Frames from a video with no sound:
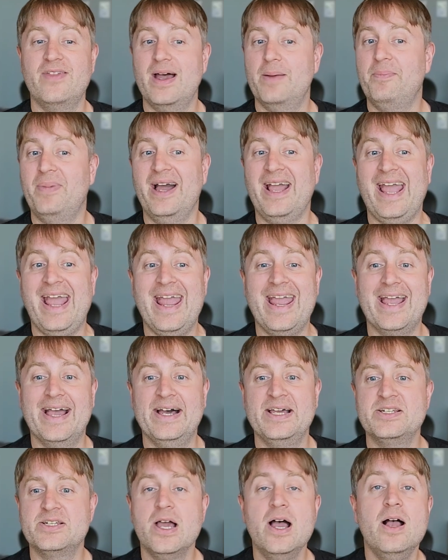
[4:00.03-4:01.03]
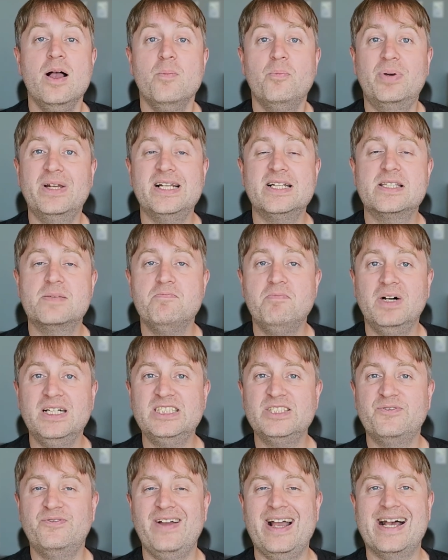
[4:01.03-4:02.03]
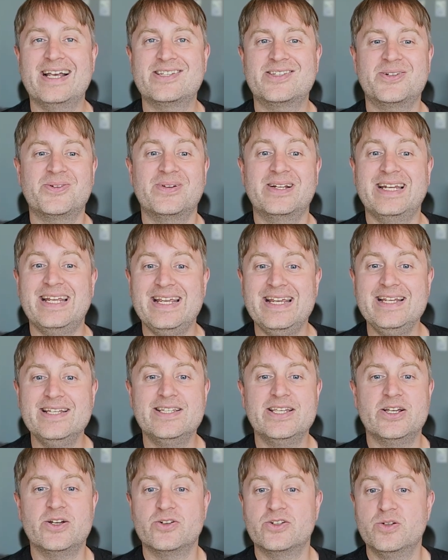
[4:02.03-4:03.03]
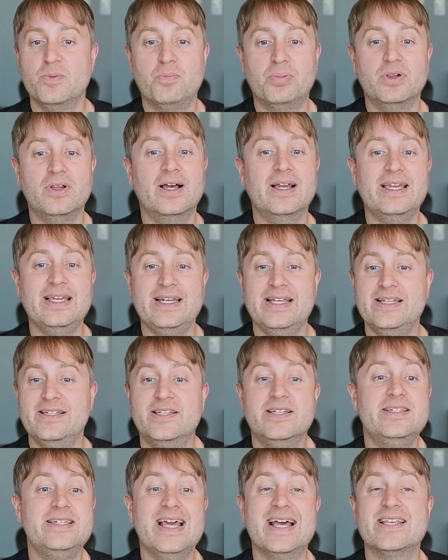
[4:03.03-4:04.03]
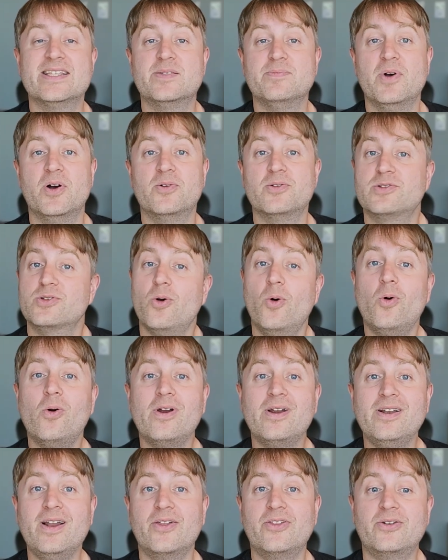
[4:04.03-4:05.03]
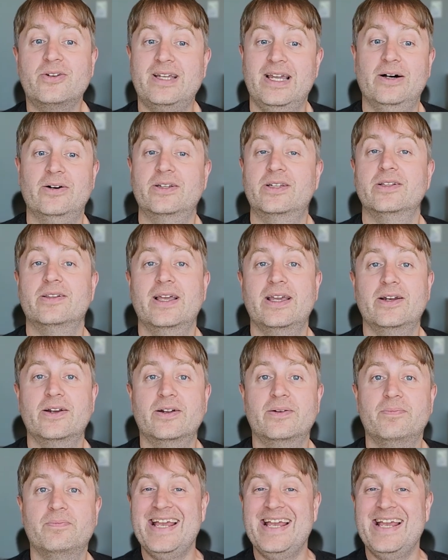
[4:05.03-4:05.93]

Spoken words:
that by hand, but it's much faster and easier to plug it into Desmos or another calculator.